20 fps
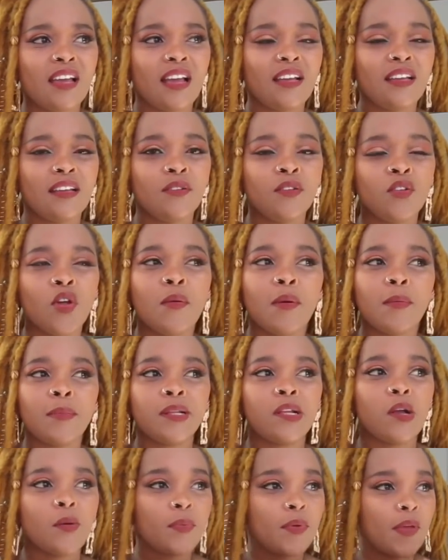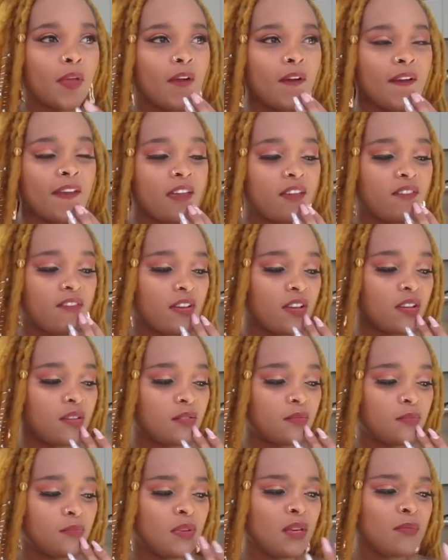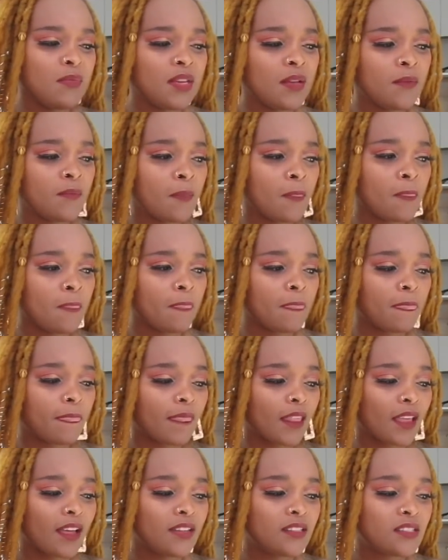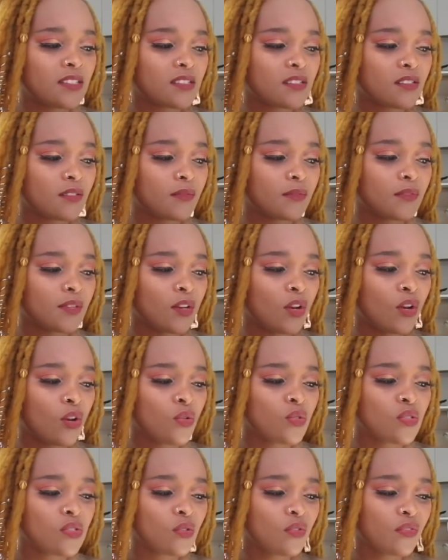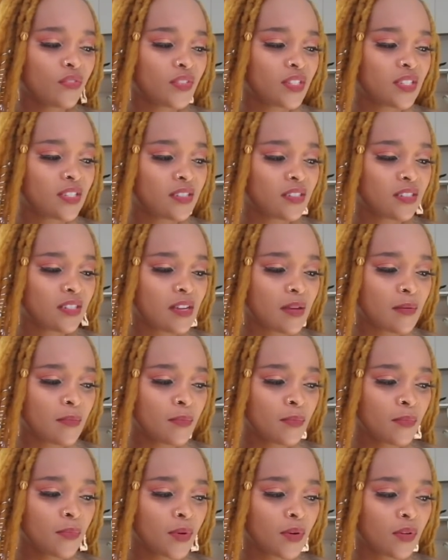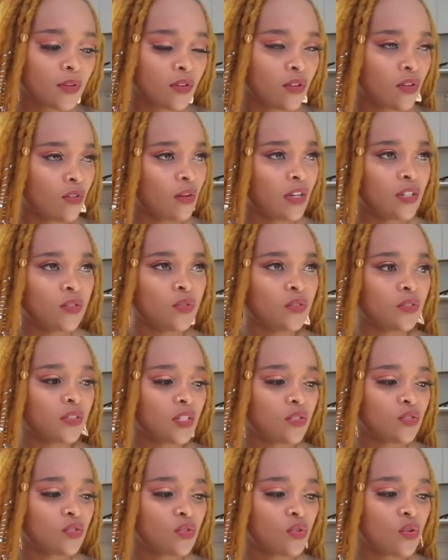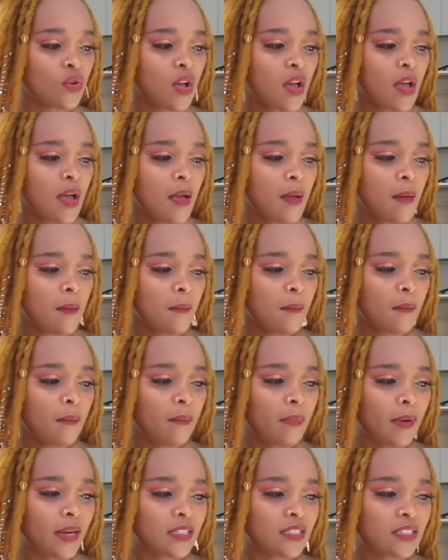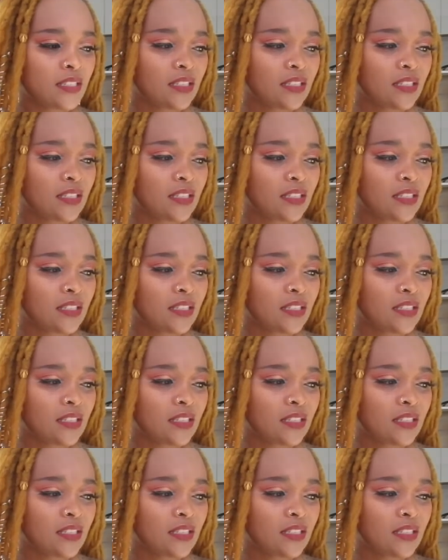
no, I'm sorry. Okay, fine. Maybe it's low self-esteem. No, I don't think so. But